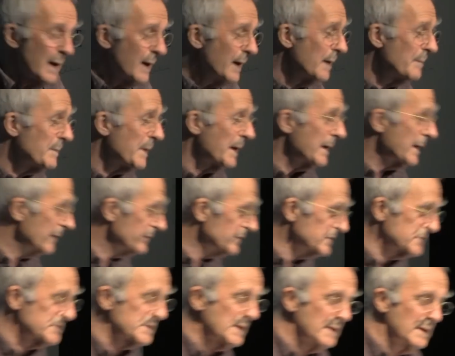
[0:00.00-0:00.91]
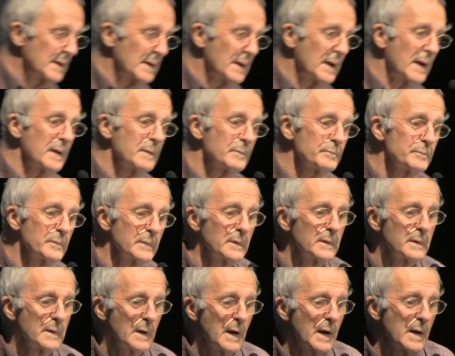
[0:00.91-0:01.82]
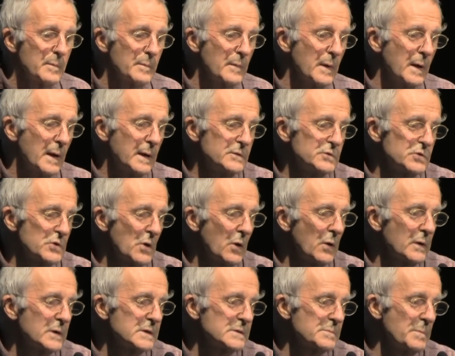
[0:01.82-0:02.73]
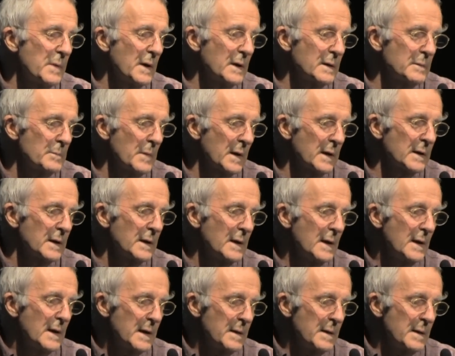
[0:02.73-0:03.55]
I have to say, I'm enjoined by my